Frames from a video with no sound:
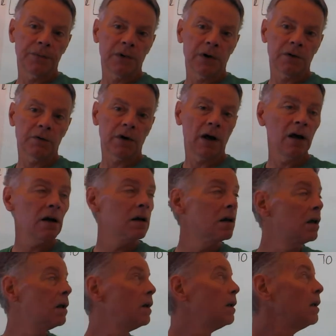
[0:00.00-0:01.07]
Okay?
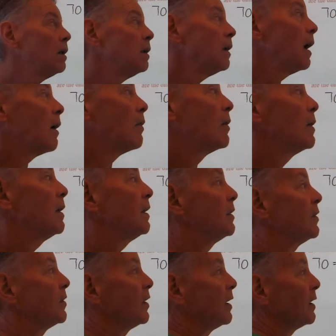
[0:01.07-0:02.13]
Now, it
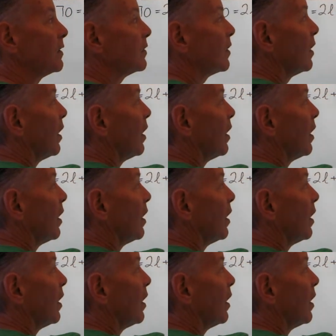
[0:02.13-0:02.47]
says